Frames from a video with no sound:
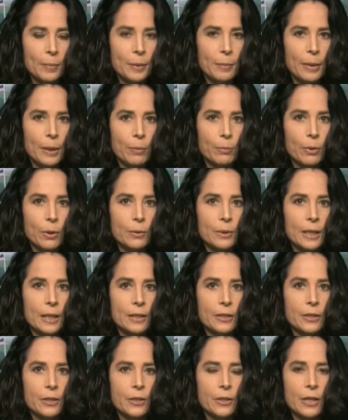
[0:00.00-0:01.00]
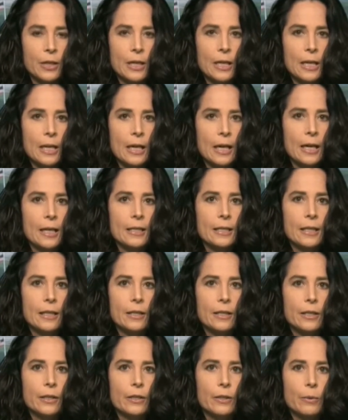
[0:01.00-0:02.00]
up to be a protester. I
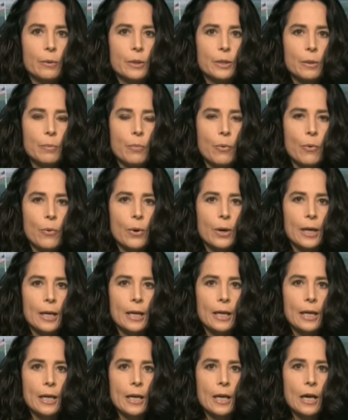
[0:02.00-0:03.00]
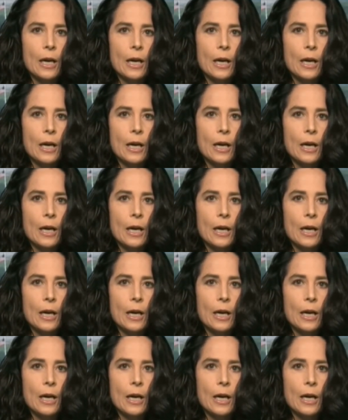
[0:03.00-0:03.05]
said that there was a boy,